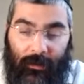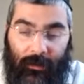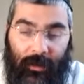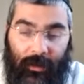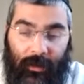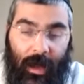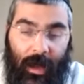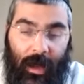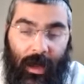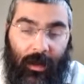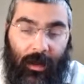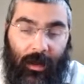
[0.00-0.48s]

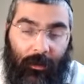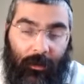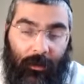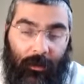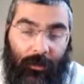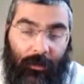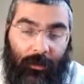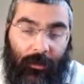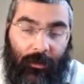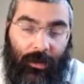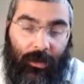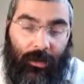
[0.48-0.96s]

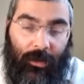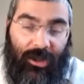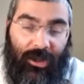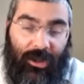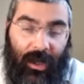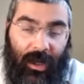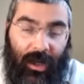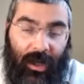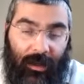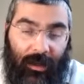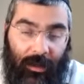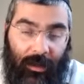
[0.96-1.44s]
Kalavush,
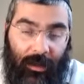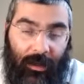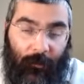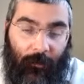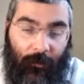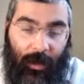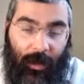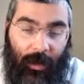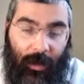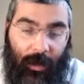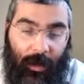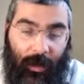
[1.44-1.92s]
Tachalife,
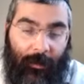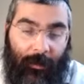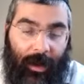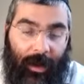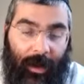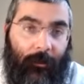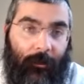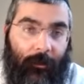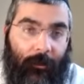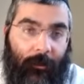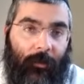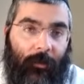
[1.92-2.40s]

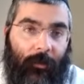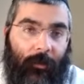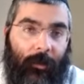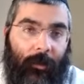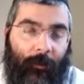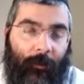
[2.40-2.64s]
Miachalifu.